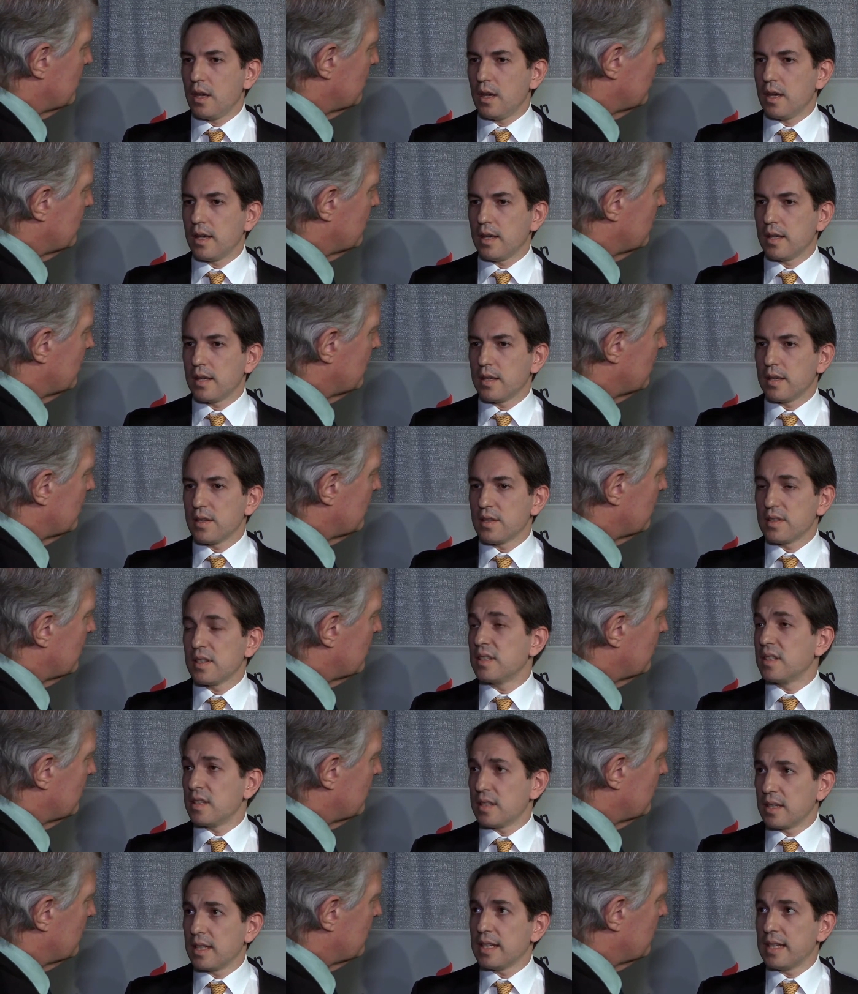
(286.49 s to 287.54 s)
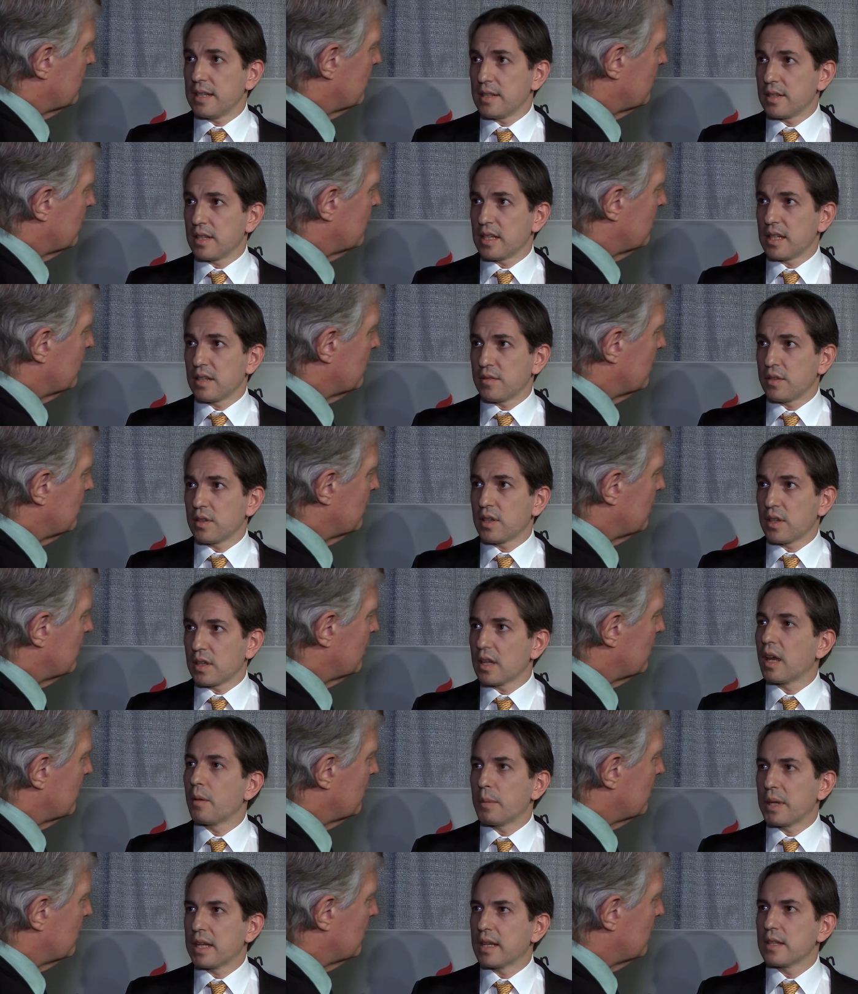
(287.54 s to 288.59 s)
Speaker 1: uh, statistically significant.
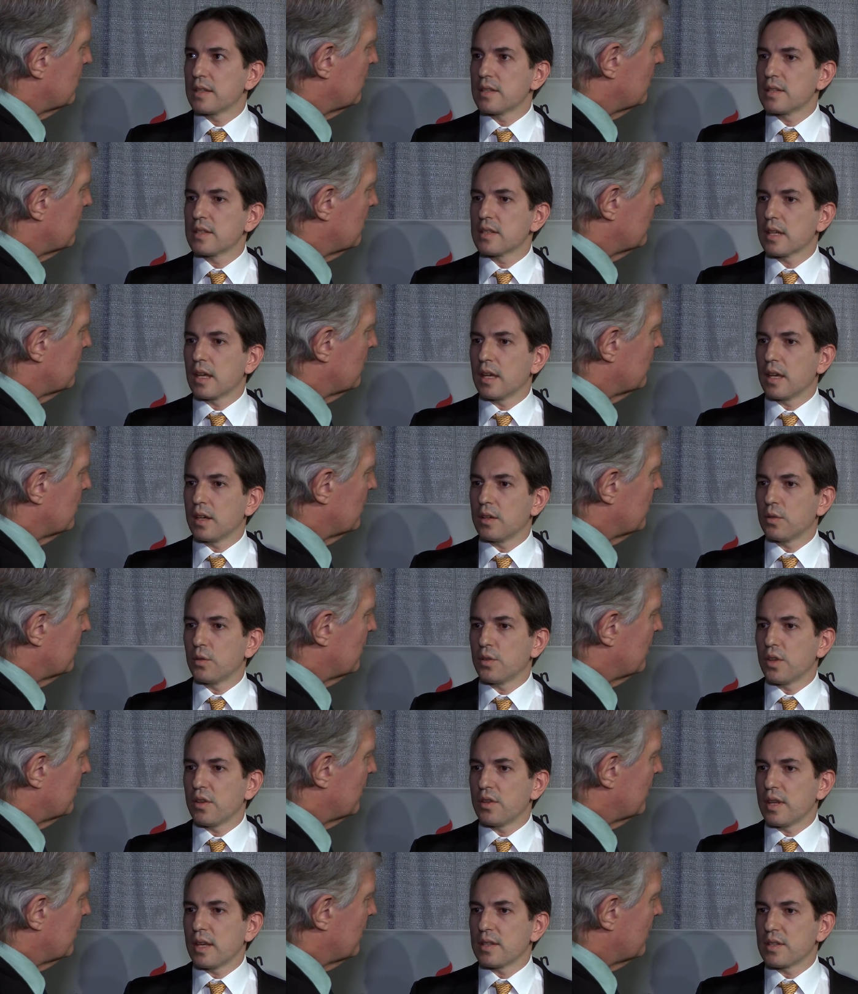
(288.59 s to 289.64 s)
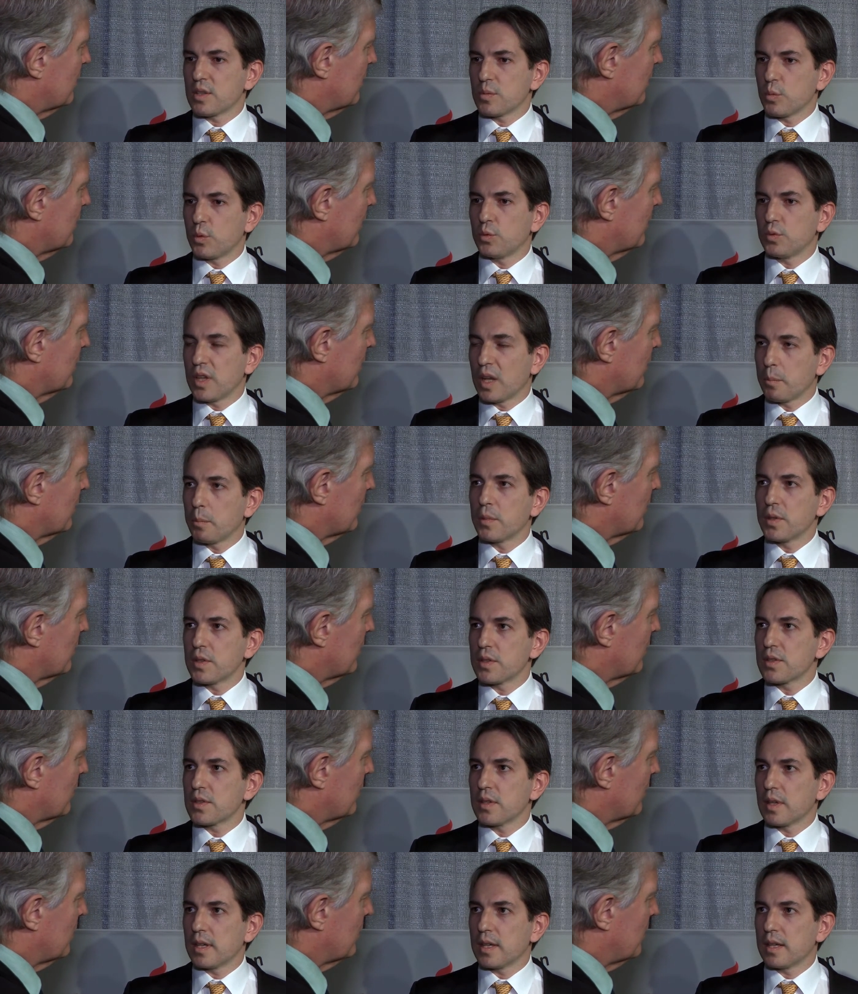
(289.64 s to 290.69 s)
I mean, it's, uh, although they're small
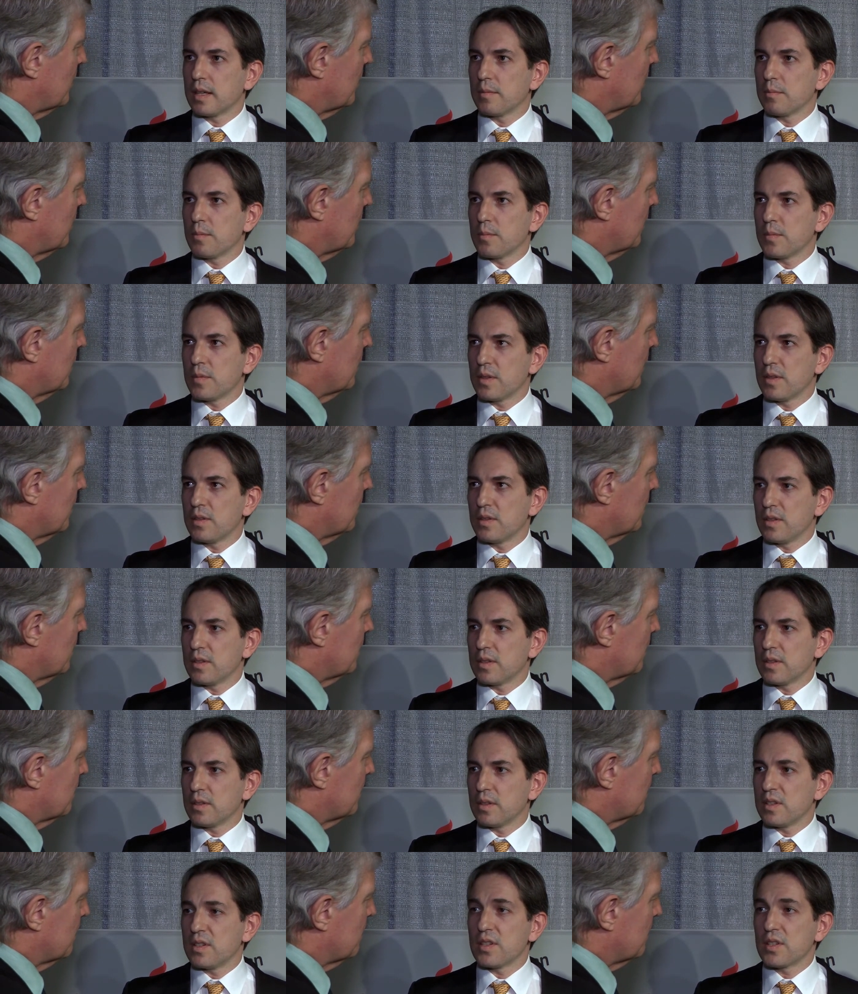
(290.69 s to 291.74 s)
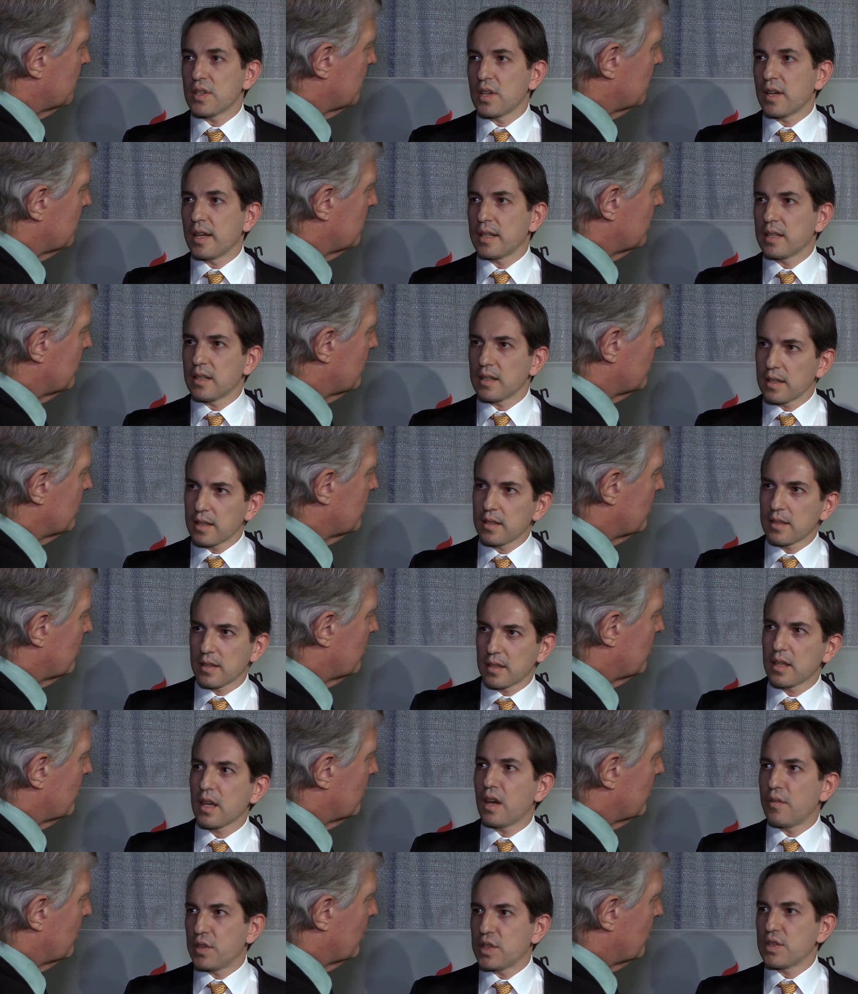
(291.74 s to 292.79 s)
numbers, um, that the, the design
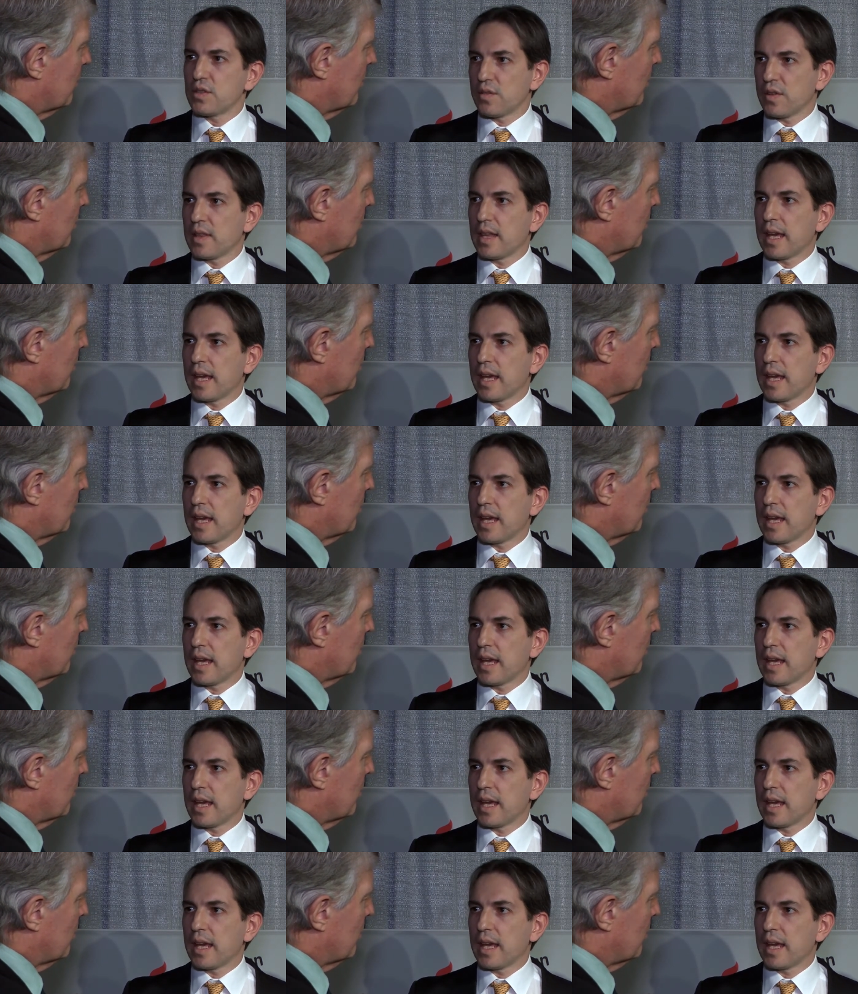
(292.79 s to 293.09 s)
covers for